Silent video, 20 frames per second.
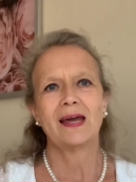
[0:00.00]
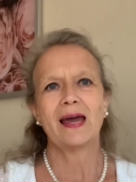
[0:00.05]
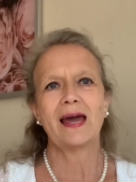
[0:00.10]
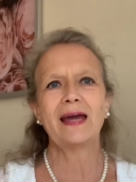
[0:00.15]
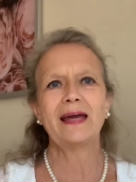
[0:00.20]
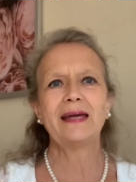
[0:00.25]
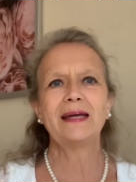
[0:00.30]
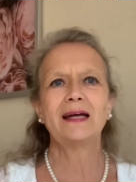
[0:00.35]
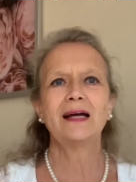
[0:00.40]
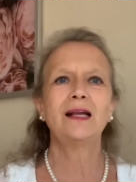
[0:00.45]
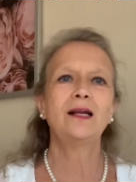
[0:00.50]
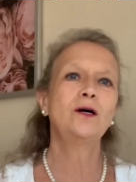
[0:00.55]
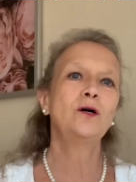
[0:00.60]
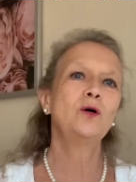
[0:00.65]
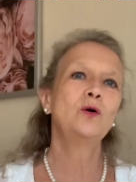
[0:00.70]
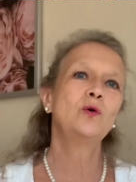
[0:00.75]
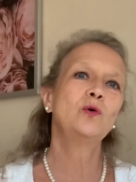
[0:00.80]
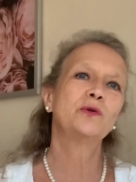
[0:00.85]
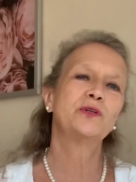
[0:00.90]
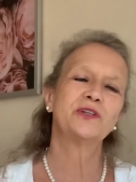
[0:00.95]
Hey,
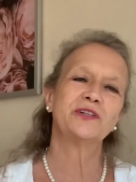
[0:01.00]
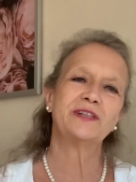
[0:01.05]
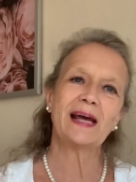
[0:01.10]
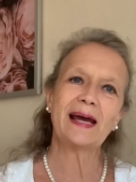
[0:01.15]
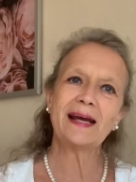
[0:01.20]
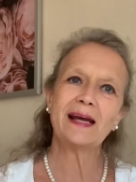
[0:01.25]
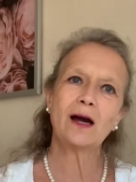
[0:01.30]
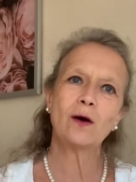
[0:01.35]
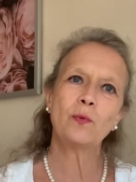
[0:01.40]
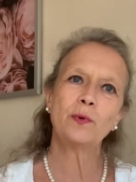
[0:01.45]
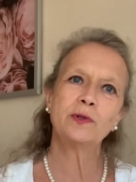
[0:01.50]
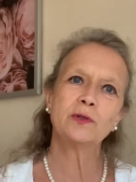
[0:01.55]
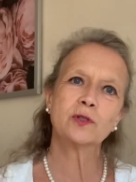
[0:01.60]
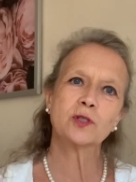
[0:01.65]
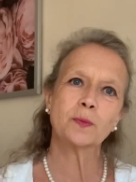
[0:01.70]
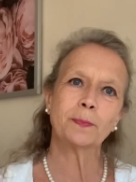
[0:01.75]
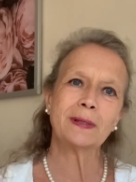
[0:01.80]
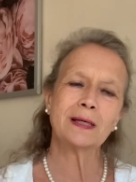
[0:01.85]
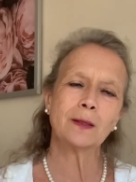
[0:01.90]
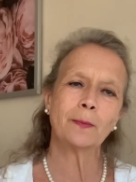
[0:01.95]
hello. Today I want to
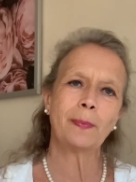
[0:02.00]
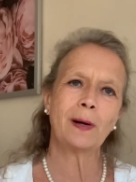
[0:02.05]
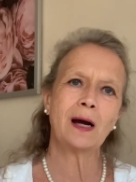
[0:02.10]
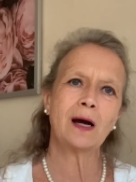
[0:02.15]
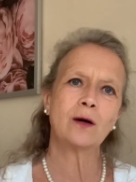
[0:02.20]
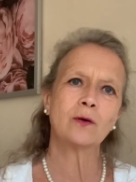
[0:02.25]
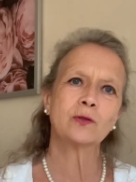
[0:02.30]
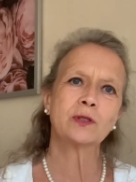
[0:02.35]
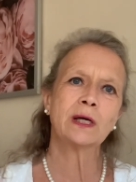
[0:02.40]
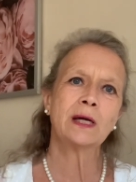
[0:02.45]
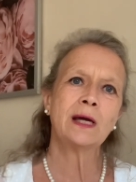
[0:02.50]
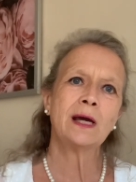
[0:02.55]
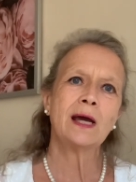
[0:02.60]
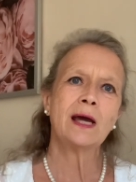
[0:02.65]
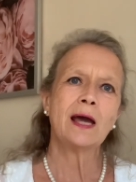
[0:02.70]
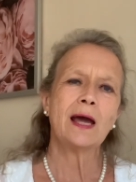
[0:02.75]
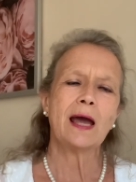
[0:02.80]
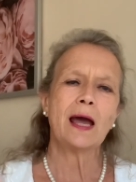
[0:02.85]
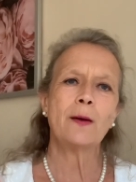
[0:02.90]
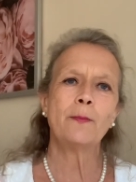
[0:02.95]
speak about
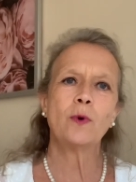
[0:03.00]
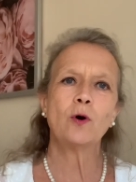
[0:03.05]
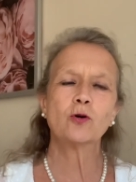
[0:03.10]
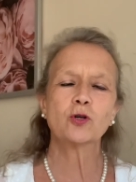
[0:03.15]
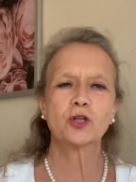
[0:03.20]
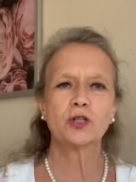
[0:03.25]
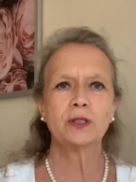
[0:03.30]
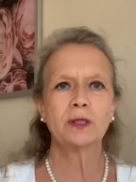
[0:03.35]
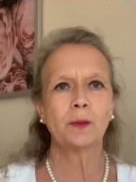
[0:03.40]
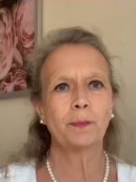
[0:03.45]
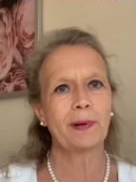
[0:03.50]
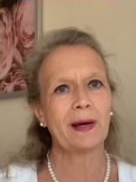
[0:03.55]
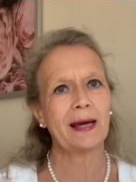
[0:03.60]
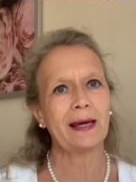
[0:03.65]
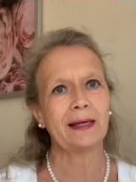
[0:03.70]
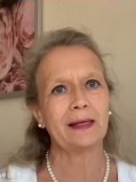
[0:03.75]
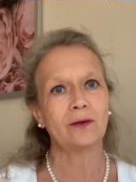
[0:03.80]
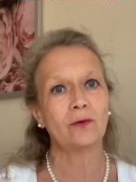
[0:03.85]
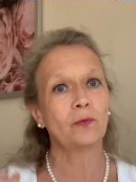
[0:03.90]
emotional pain.